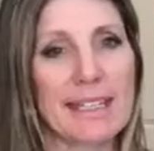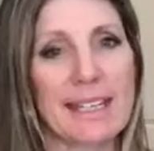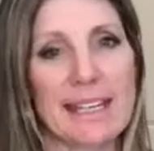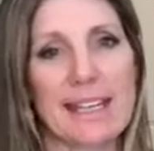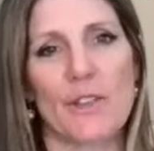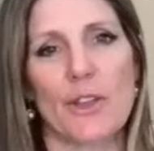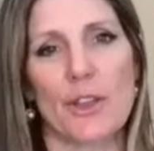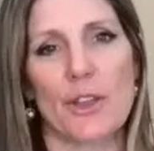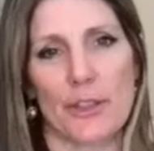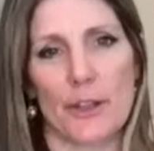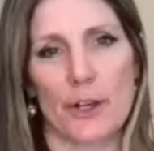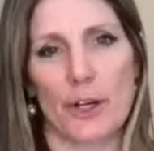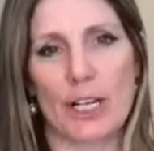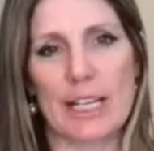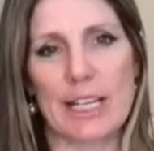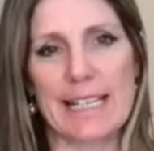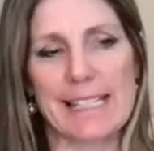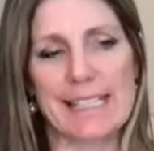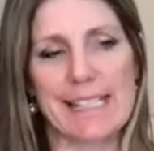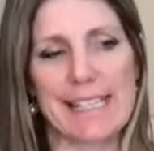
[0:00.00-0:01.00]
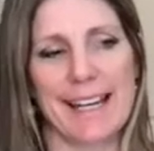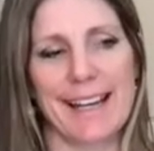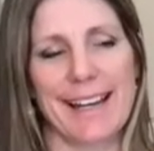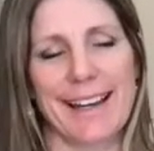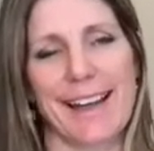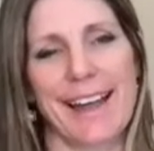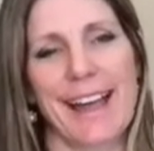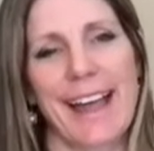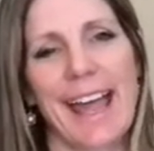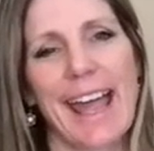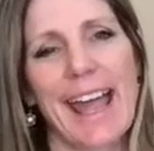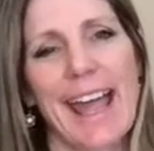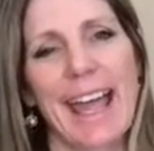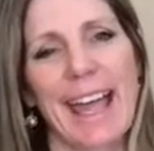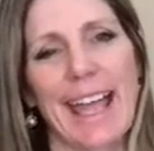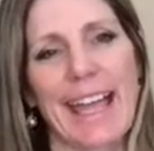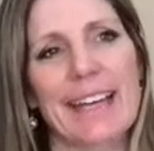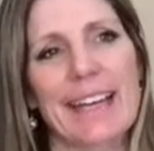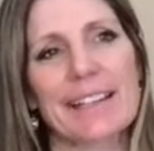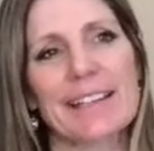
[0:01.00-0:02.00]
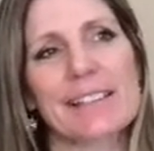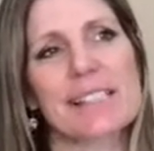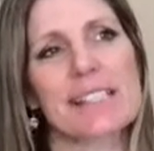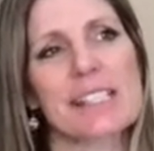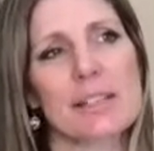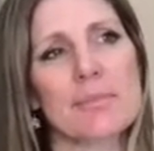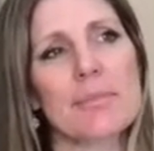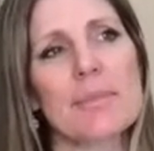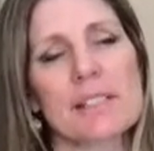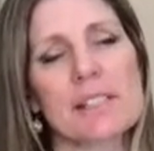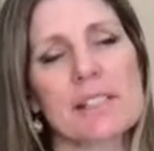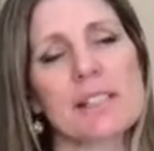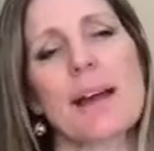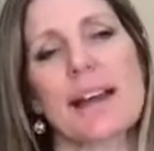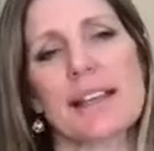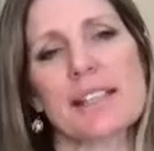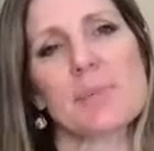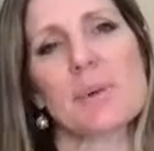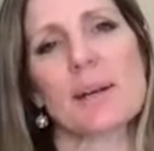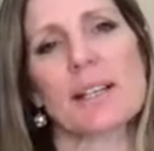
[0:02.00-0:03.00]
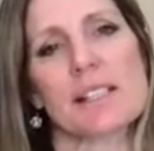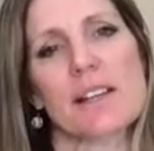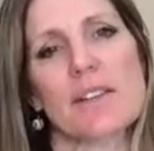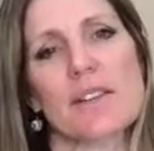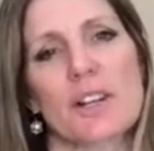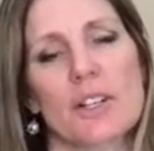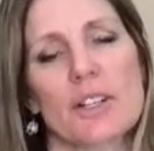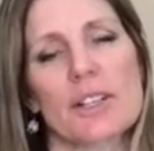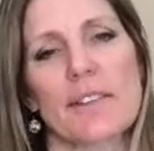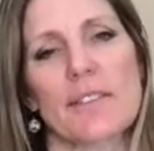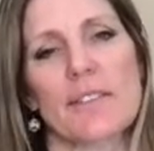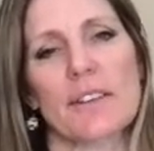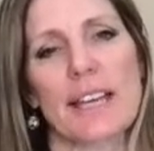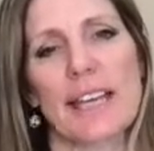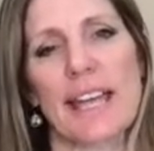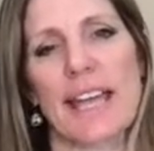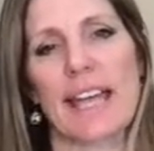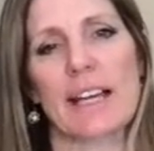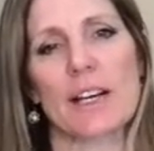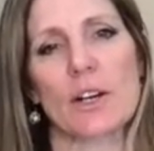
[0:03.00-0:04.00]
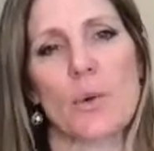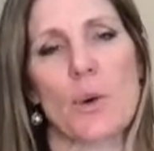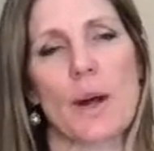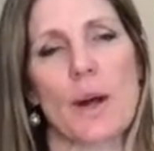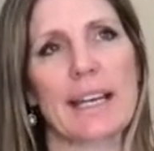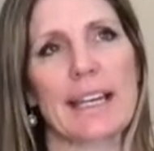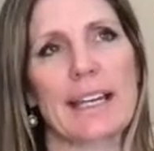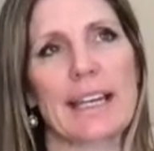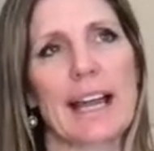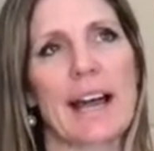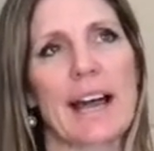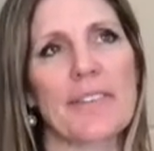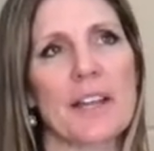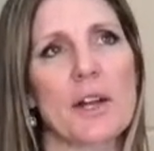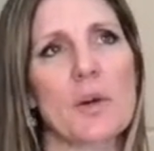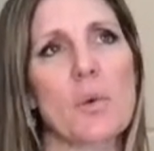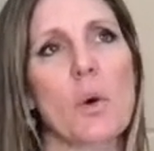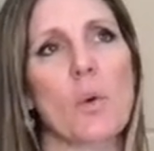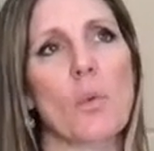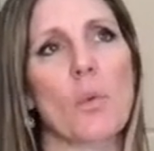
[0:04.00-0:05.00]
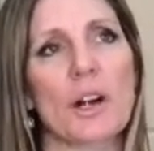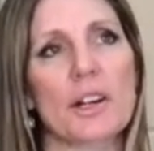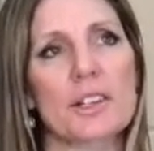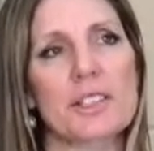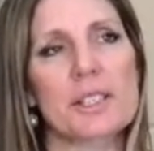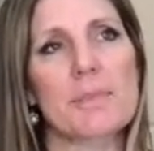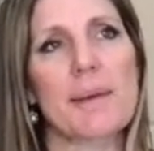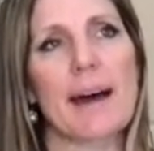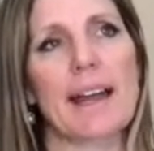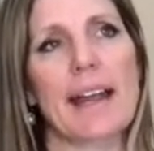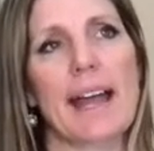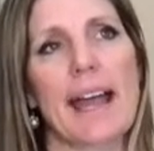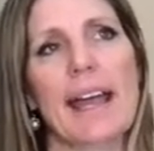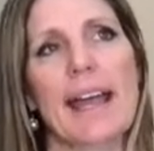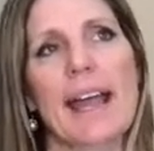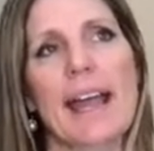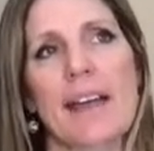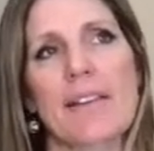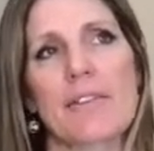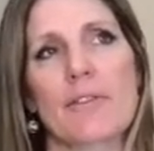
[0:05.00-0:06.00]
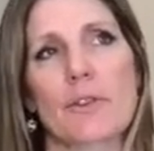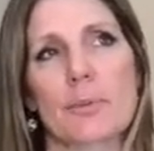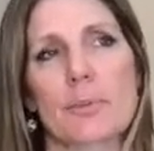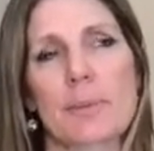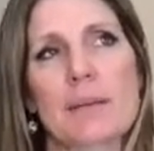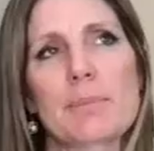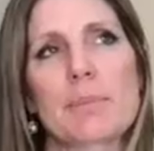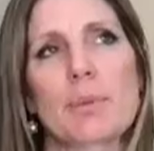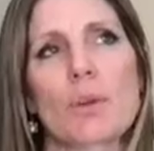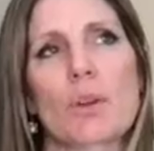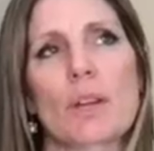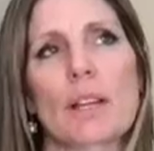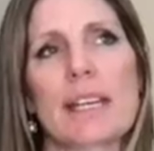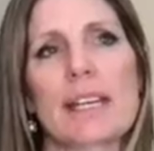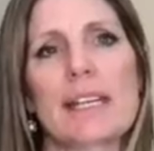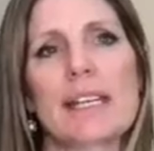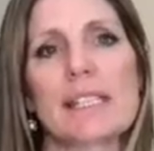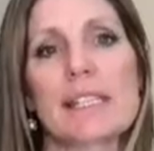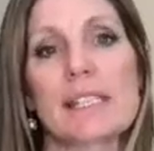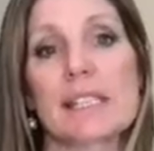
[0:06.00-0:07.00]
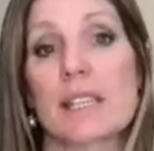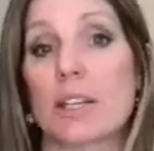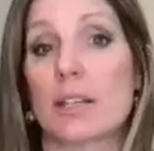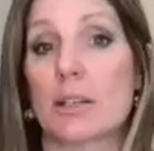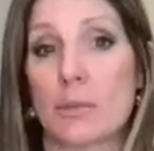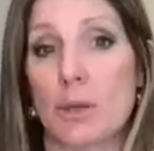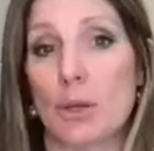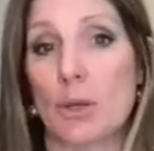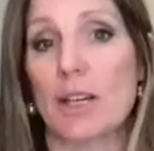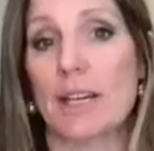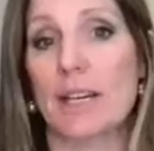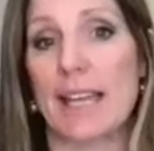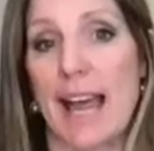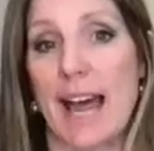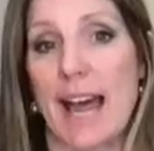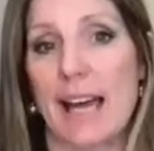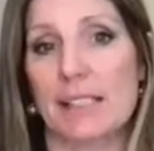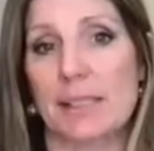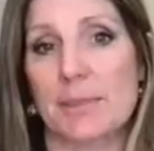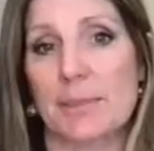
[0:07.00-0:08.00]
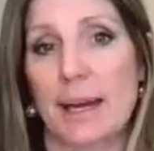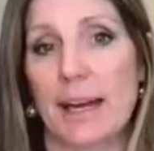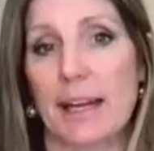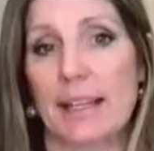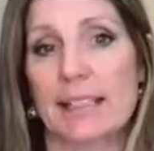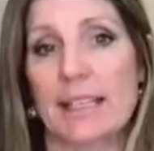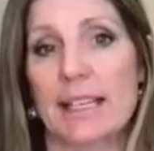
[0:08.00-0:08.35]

in the 30s. And some aspects of it are definitely antiquated. I think what works about AA for people is the community aspect.